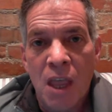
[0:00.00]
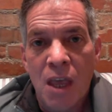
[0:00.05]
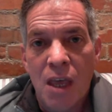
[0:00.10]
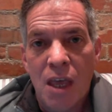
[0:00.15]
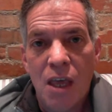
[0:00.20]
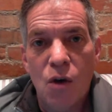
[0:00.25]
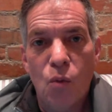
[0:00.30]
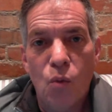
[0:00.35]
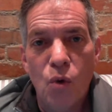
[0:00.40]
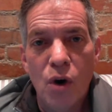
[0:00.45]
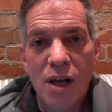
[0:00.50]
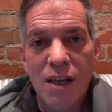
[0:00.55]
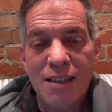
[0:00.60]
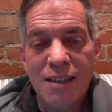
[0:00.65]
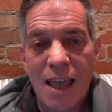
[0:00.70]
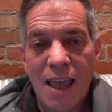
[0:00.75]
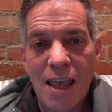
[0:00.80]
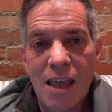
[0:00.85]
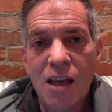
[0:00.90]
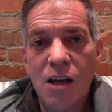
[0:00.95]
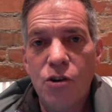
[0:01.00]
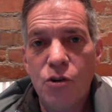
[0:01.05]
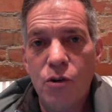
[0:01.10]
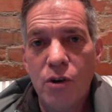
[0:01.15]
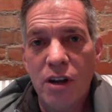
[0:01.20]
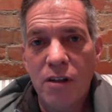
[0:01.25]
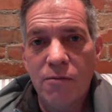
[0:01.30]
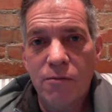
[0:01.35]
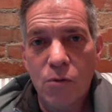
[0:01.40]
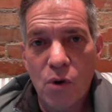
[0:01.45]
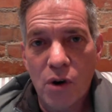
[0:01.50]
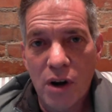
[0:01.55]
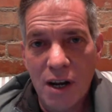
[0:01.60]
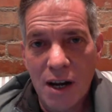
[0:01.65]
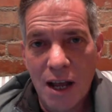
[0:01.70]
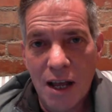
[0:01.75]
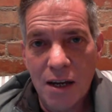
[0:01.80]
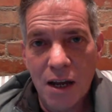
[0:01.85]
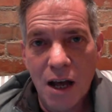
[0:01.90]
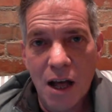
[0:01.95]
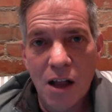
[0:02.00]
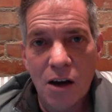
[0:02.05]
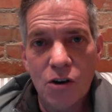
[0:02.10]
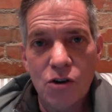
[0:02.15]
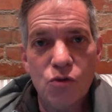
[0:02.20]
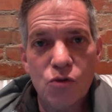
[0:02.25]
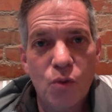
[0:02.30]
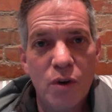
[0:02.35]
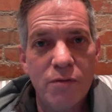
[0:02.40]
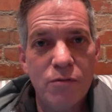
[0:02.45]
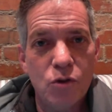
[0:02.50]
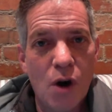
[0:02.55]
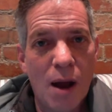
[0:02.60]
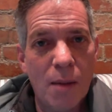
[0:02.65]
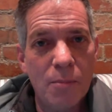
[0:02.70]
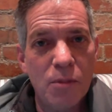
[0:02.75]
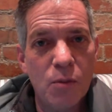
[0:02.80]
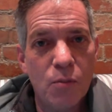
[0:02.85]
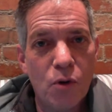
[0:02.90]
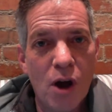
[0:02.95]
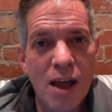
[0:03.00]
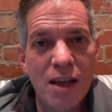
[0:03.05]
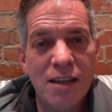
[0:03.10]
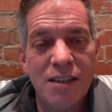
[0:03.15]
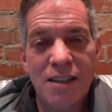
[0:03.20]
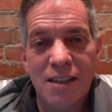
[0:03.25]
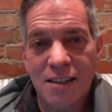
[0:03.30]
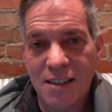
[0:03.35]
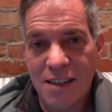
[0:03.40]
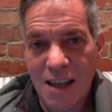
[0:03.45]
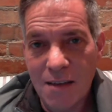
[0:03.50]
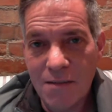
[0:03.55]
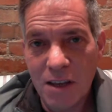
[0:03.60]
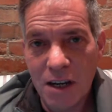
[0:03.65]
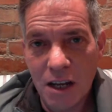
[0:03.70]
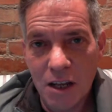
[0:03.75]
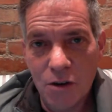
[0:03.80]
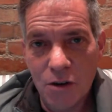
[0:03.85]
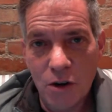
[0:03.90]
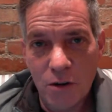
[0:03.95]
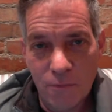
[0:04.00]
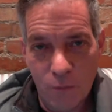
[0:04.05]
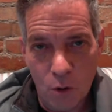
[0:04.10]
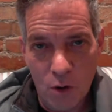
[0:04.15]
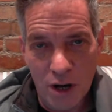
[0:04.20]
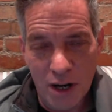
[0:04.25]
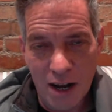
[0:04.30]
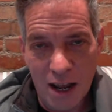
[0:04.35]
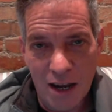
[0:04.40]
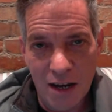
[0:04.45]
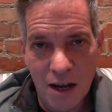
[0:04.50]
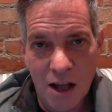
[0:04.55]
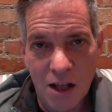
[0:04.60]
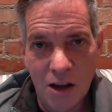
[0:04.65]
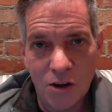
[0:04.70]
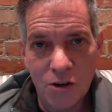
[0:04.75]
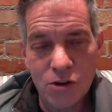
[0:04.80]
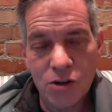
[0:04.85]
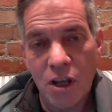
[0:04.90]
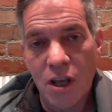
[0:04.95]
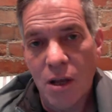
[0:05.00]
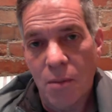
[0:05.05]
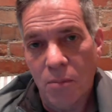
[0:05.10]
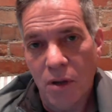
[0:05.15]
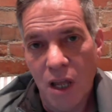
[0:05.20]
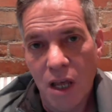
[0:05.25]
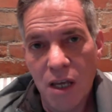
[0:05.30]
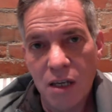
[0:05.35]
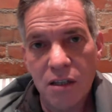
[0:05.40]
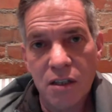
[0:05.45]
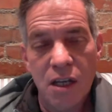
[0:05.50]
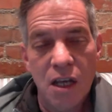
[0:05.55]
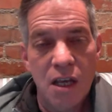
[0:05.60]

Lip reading: It was $849. We've dropped the price to $749. Plus,